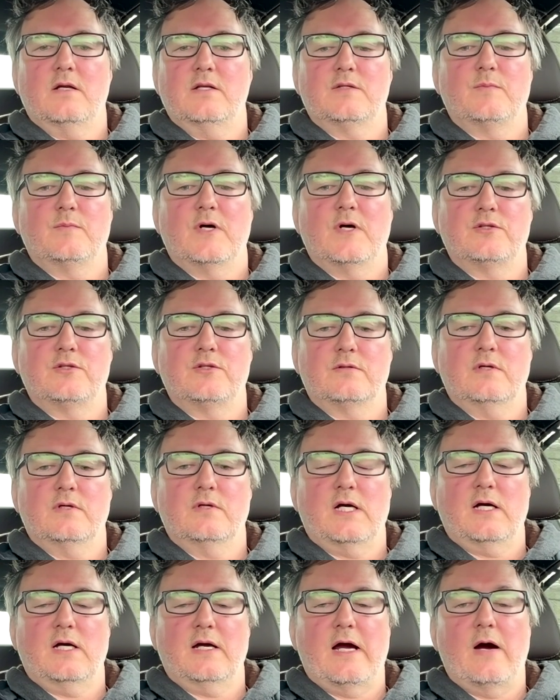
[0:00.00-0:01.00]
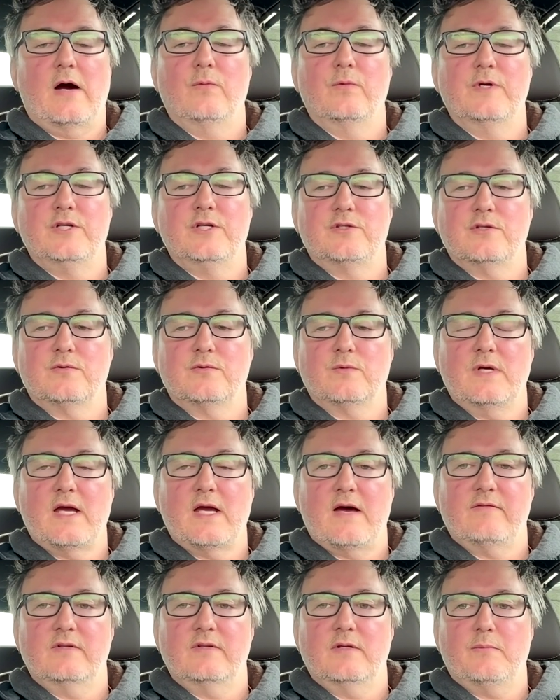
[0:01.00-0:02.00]
done as much outreach
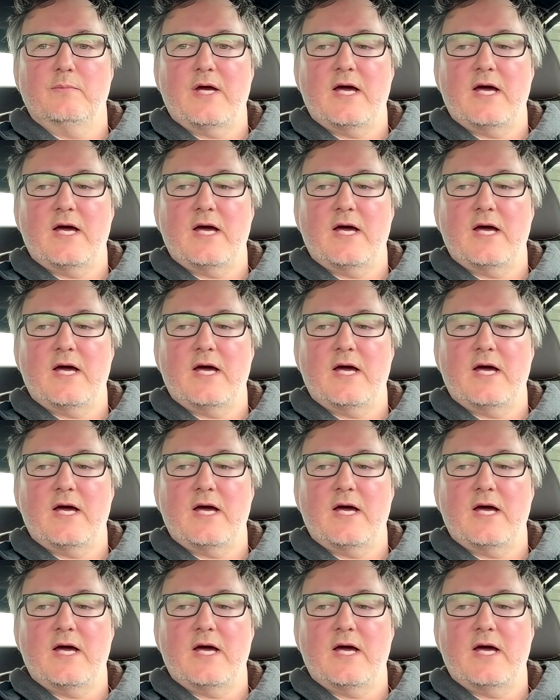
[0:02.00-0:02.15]
as we have